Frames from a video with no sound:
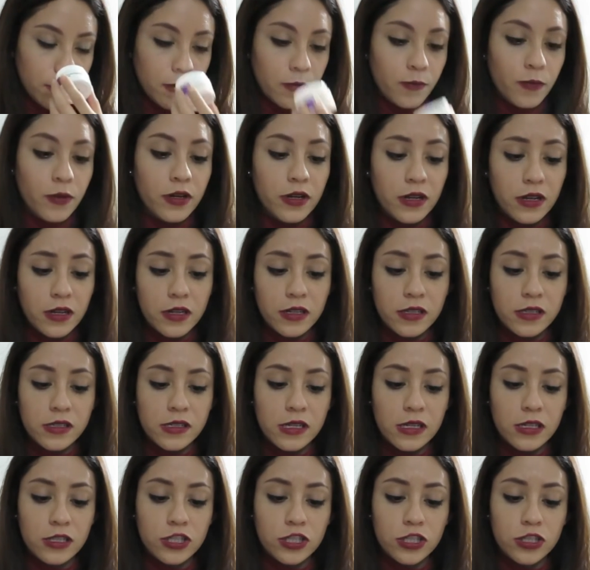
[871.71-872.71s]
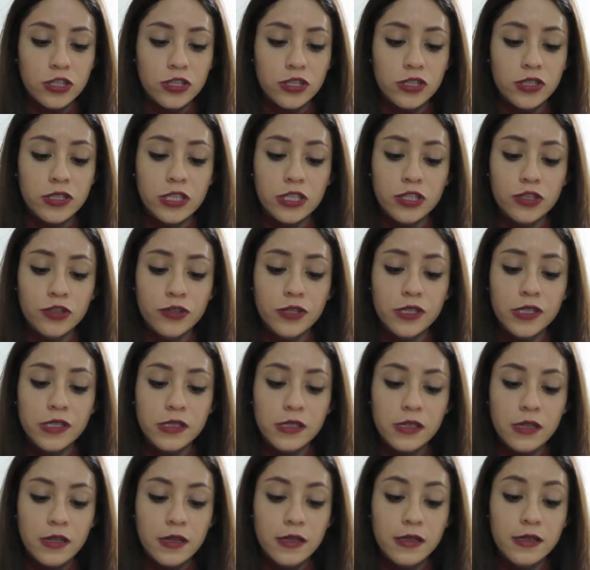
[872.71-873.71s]
but it is a
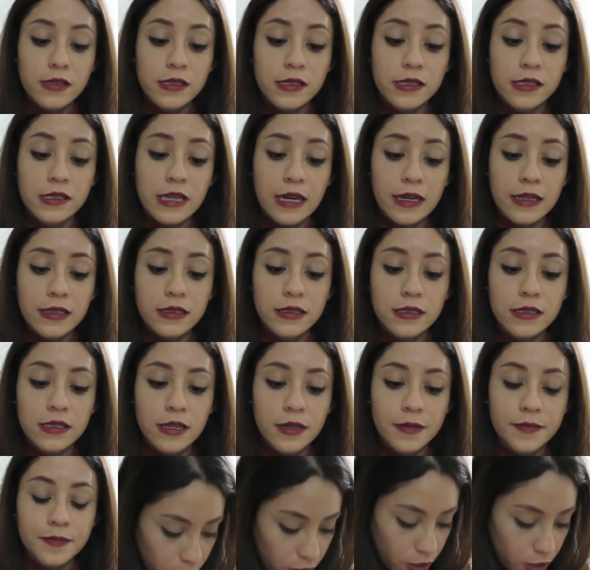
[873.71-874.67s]
citrus scent.